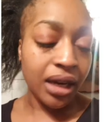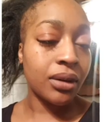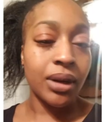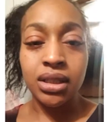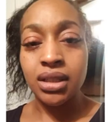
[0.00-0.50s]
any
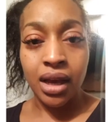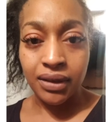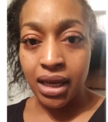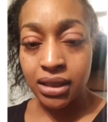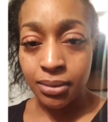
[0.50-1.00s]
questions that you
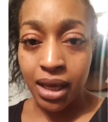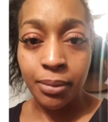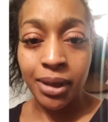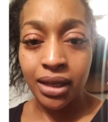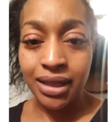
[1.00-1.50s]
have to ask me,
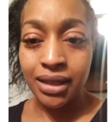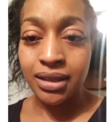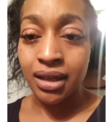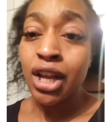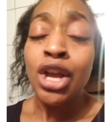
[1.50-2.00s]
I'll be here to
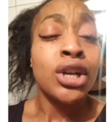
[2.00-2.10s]
answer.